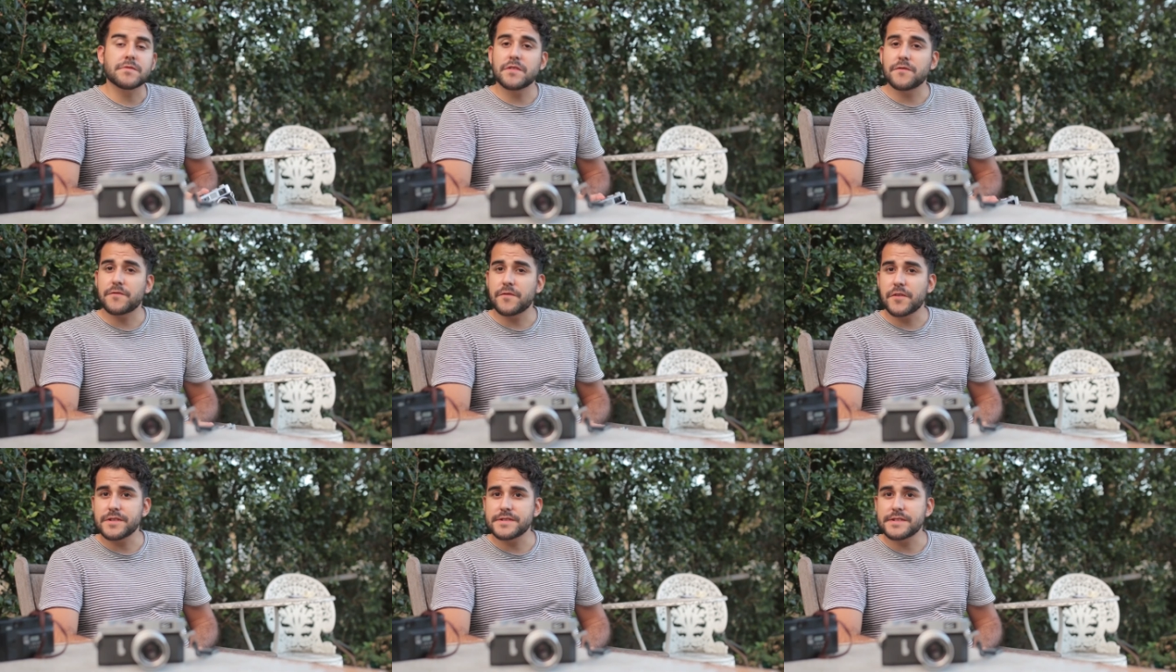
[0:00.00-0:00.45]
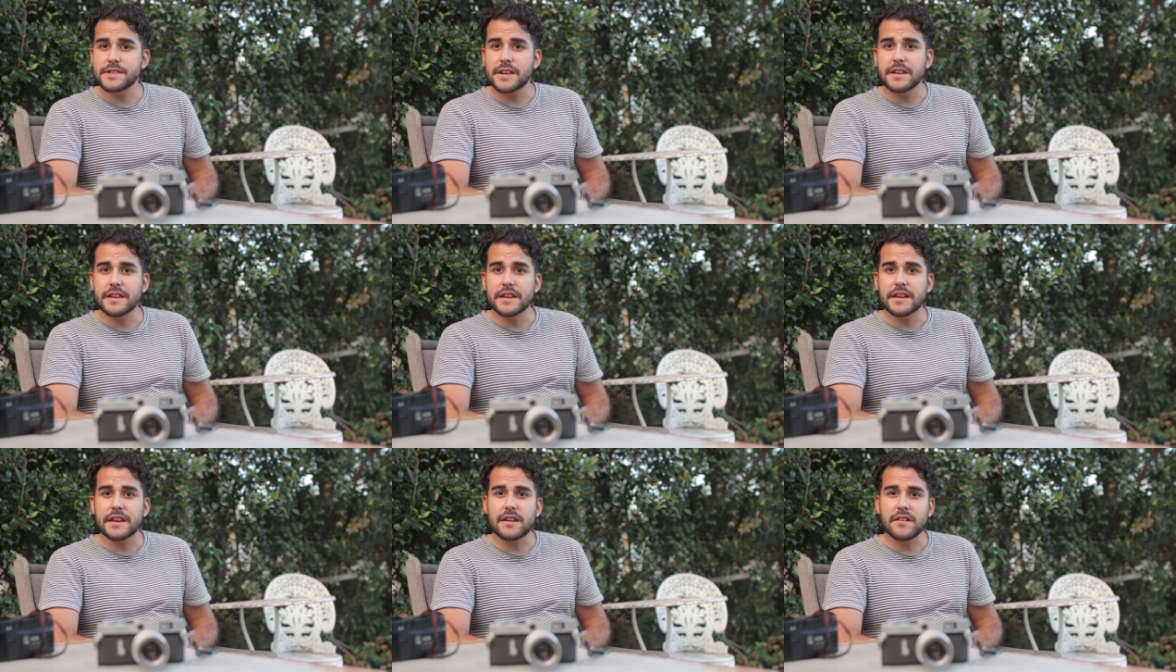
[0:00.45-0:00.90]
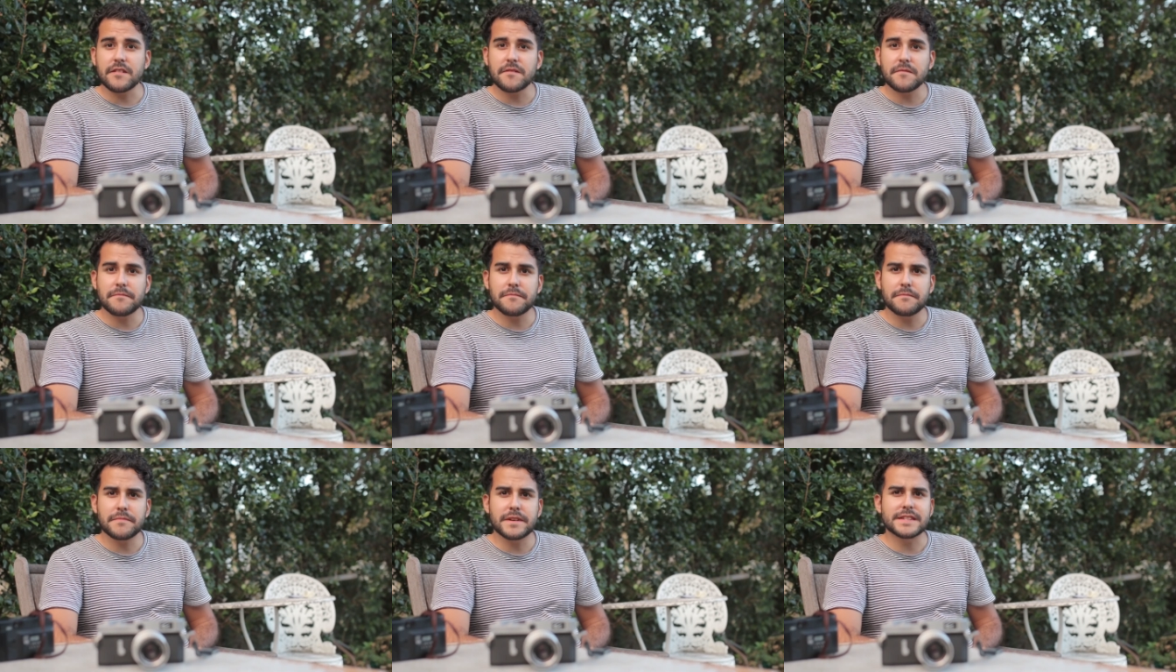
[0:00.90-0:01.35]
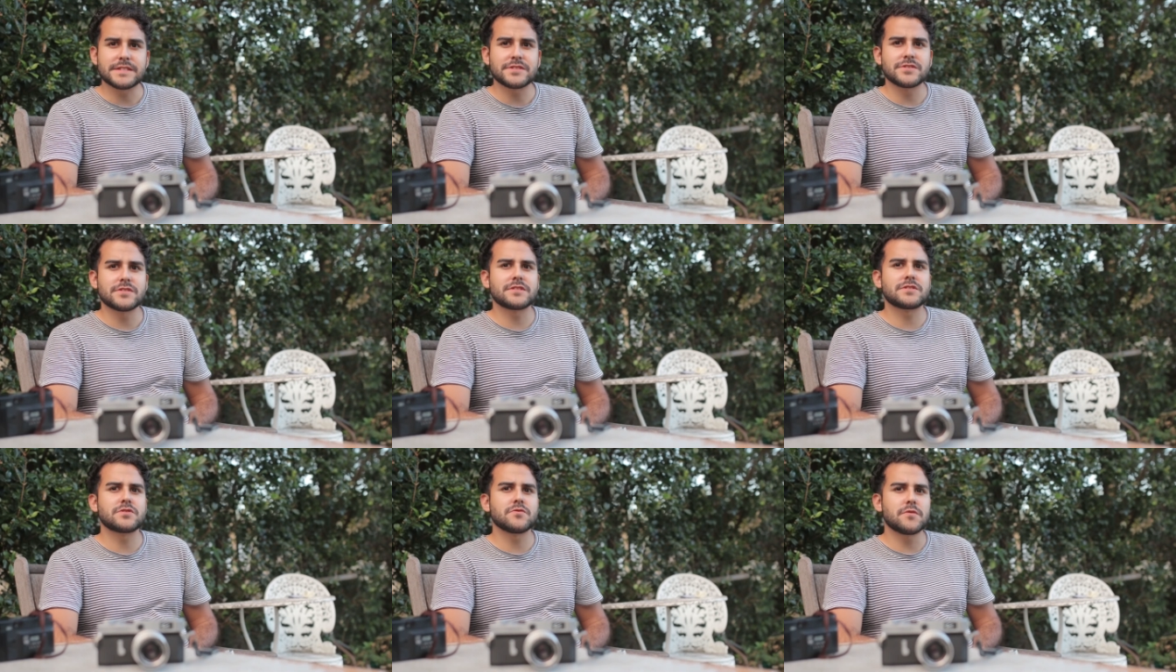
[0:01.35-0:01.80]
when you're first starting out, but as
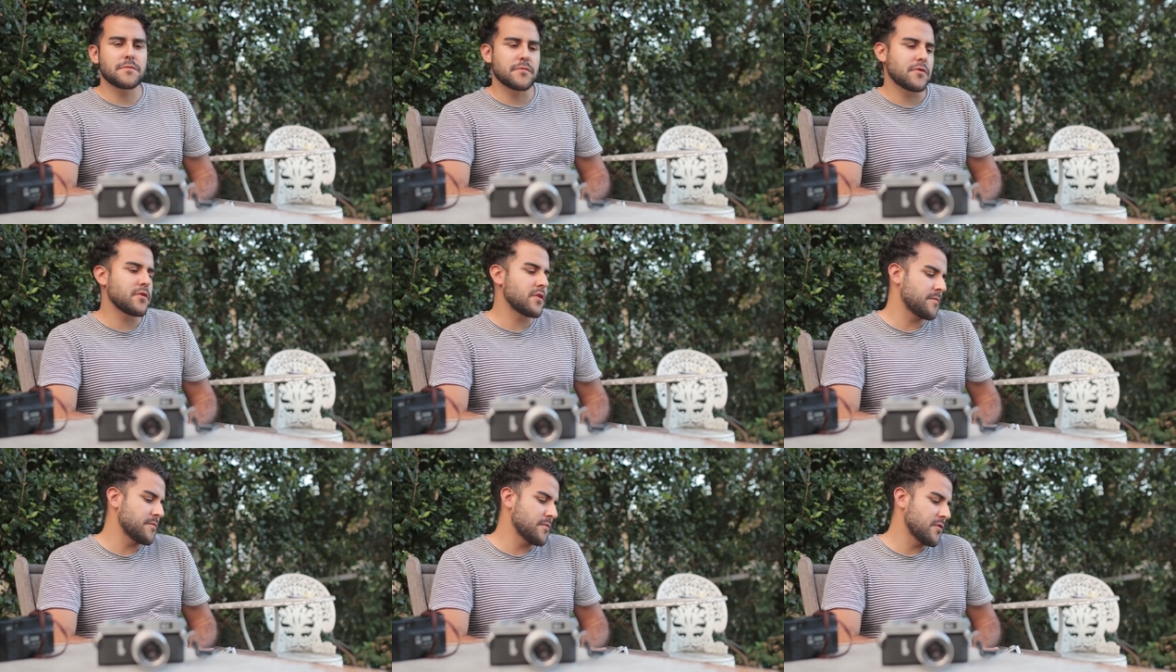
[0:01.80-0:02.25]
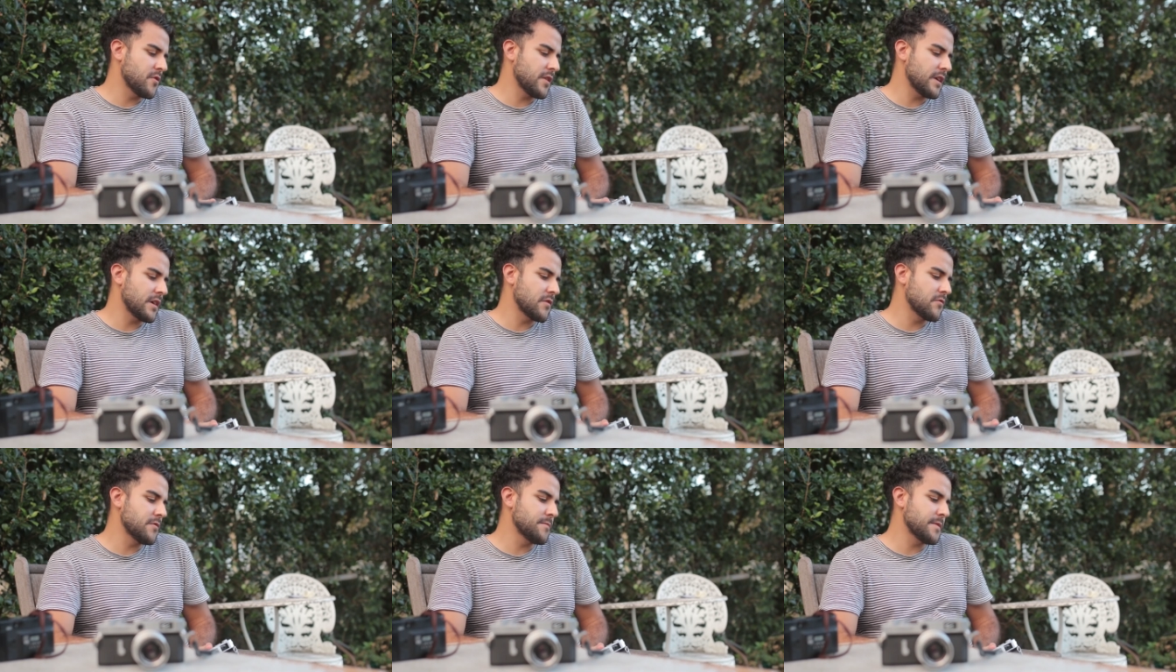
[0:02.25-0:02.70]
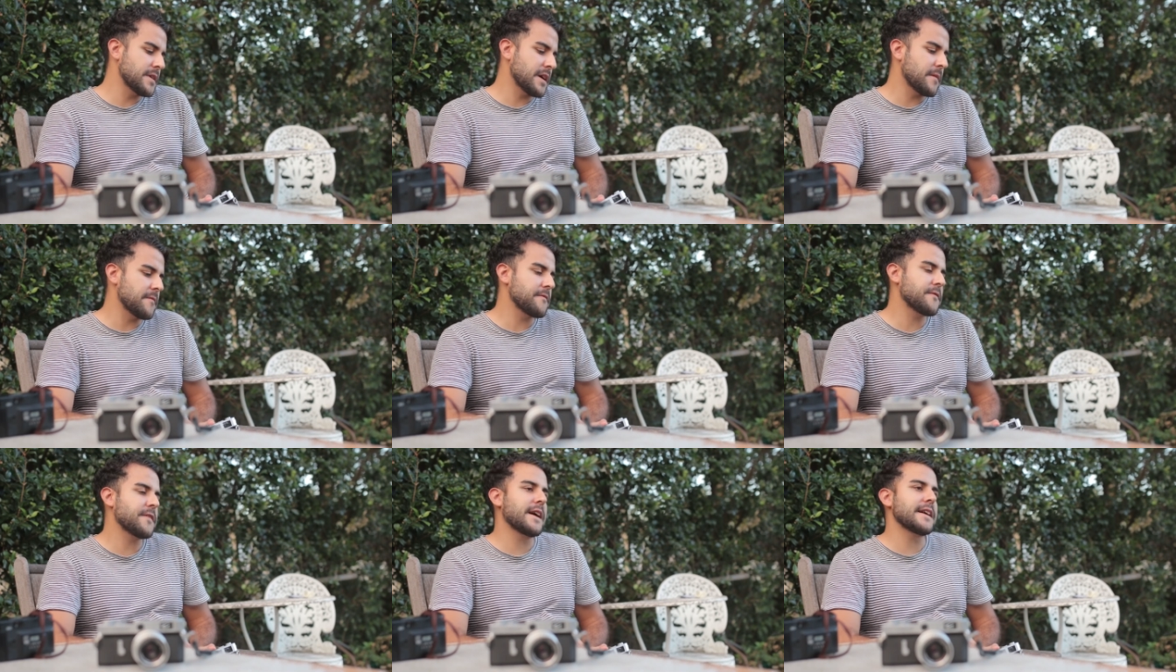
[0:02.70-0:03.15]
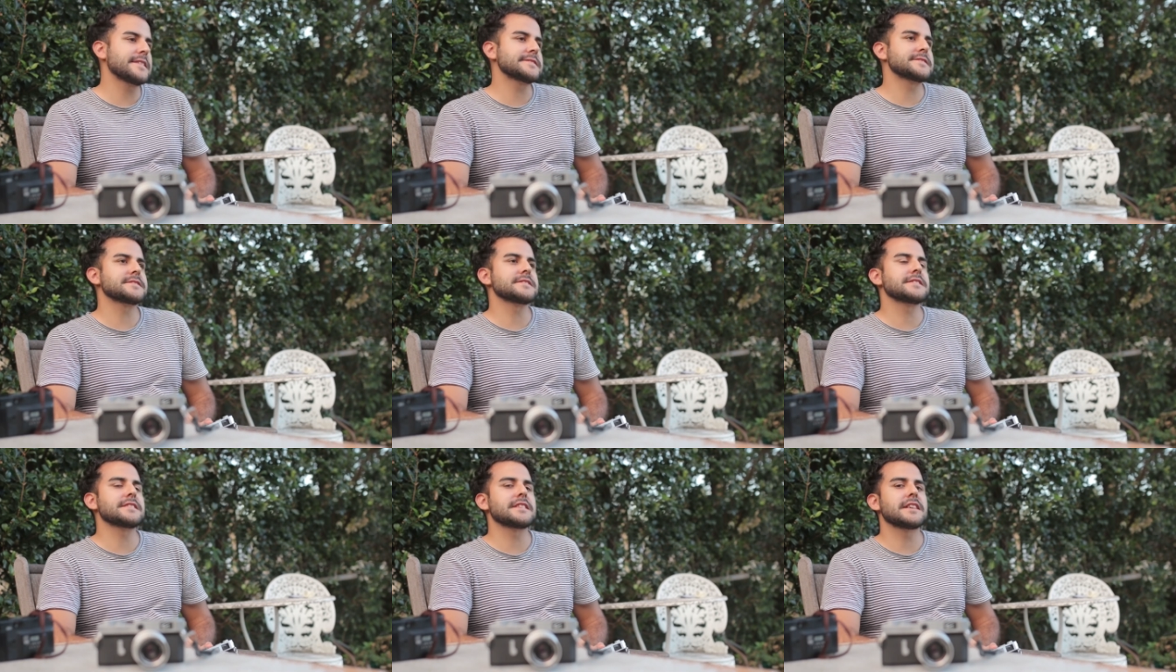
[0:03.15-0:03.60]
you do it more and more, it will become
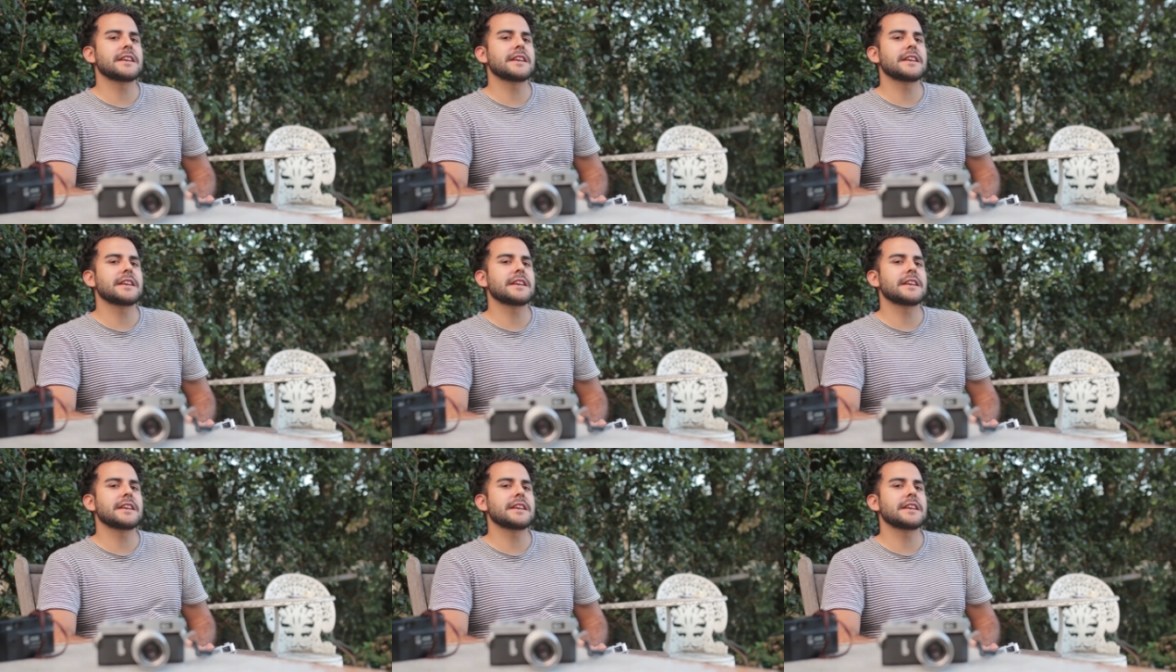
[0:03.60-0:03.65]
faster.